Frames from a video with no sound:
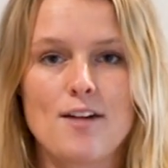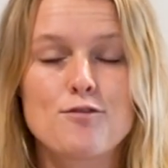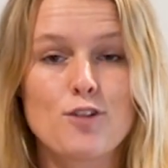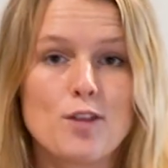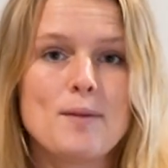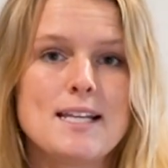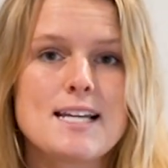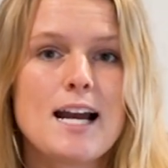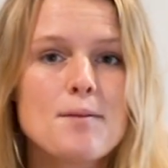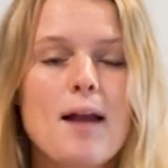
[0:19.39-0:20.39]
For the
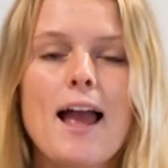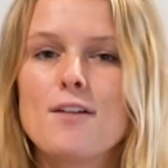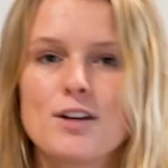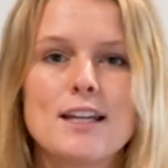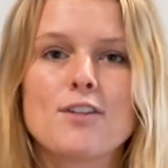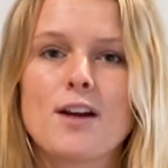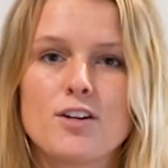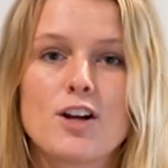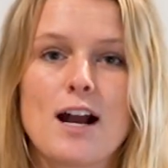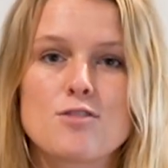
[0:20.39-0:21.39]
meantime, everything around
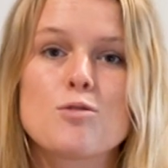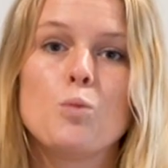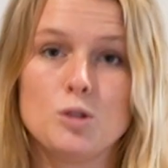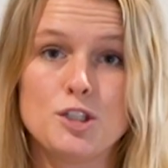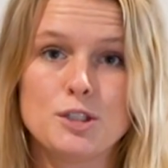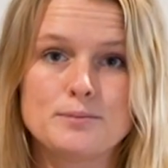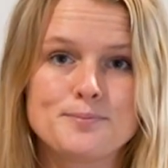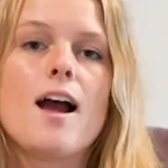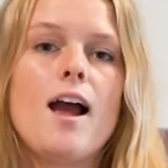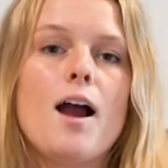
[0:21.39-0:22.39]
your house will do.
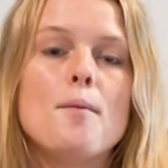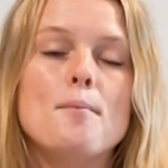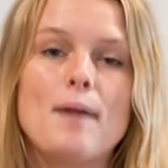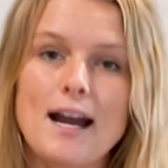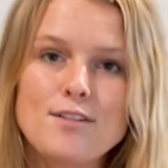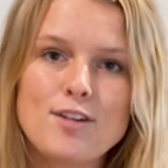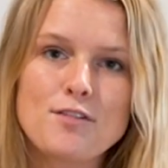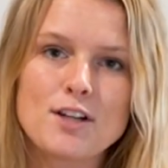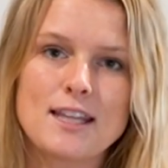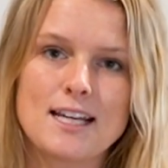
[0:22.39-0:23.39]
My
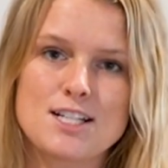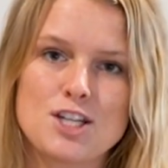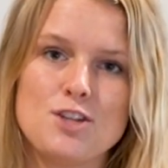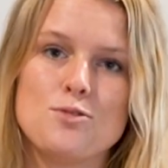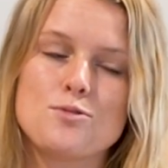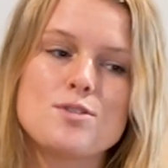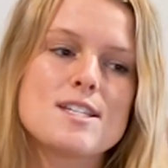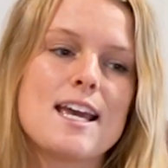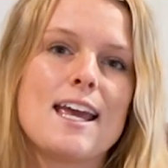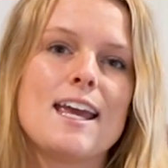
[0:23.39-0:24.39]
favorite thing to
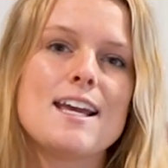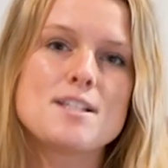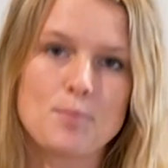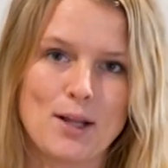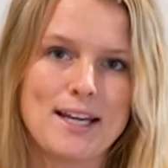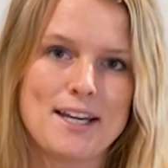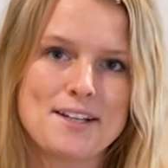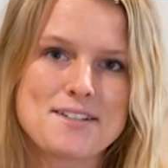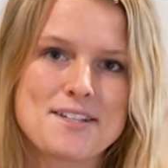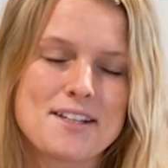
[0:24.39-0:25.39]
use is a
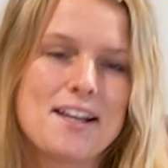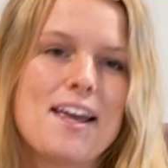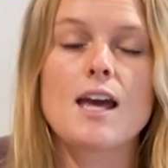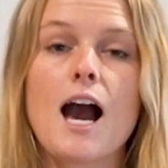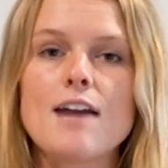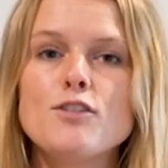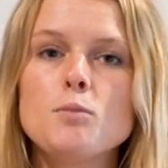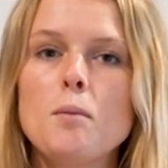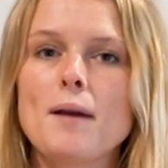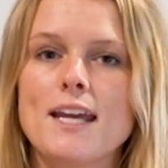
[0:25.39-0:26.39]
blanket. I
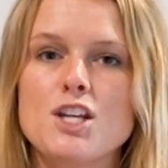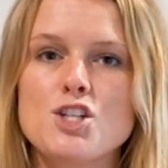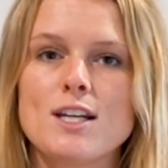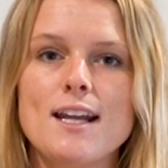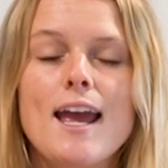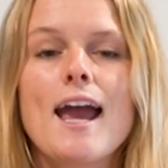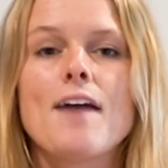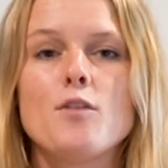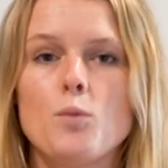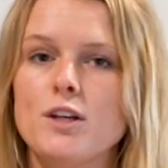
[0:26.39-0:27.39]
film in my kitchen
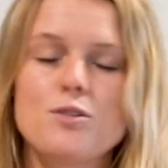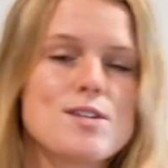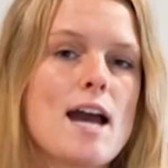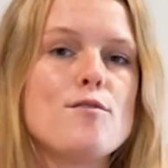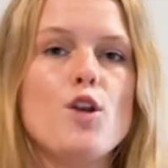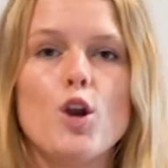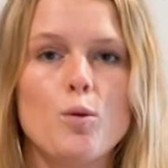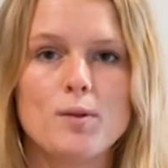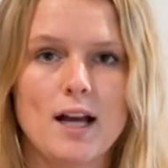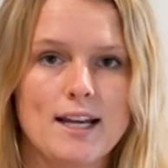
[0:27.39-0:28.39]
and the windows have no
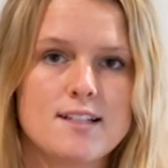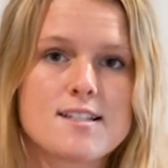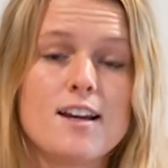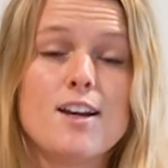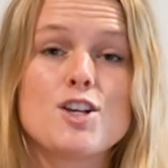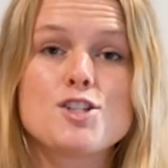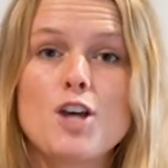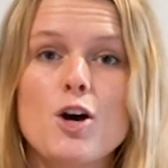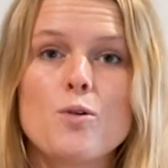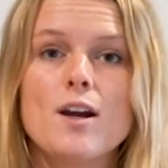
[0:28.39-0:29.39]
blinds.
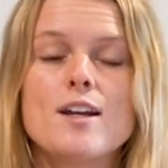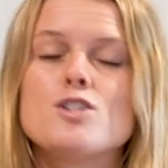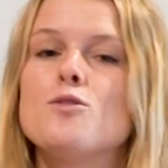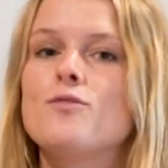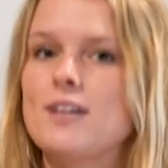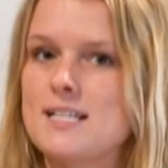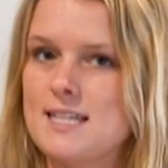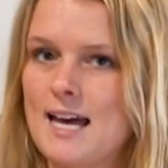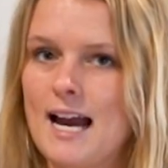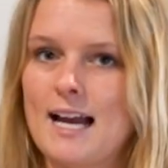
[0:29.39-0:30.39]
So to fix
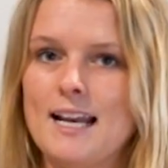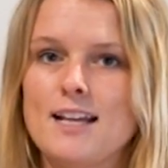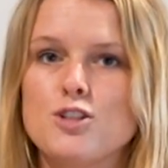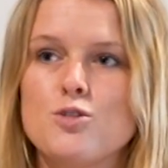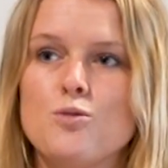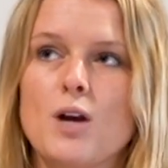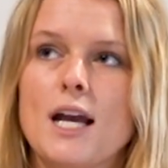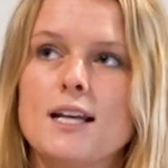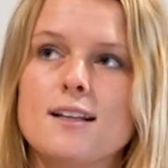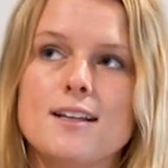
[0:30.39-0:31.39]
that and to
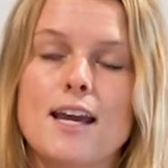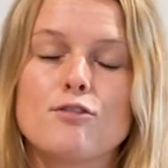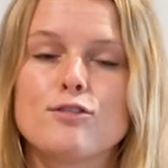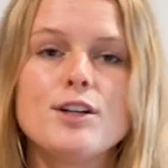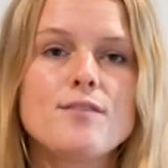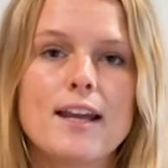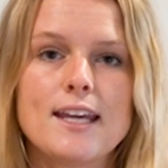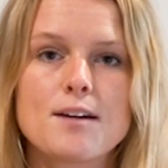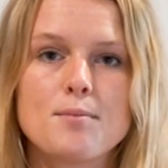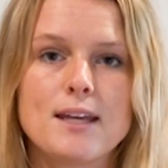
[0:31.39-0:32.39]
get rid of any
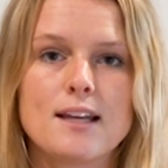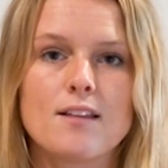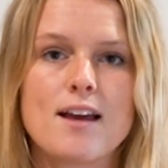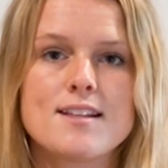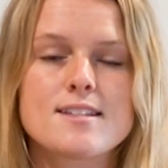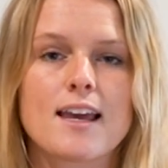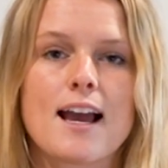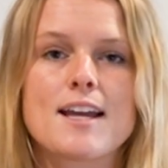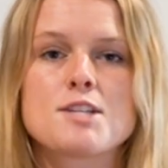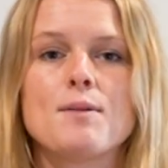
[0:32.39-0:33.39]
competing lights, like
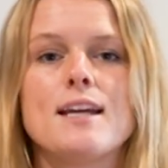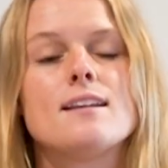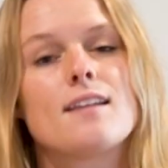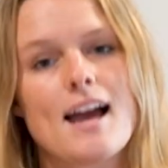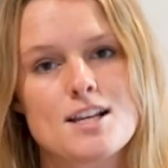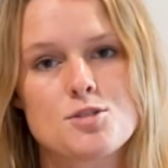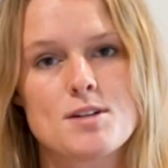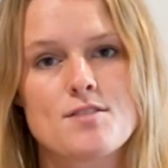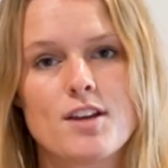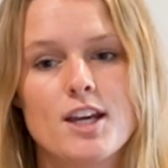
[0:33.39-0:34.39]
I explained in last
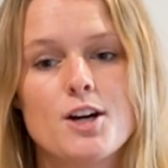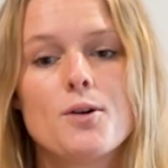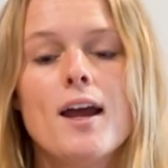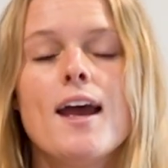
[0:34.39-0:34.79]
week's video,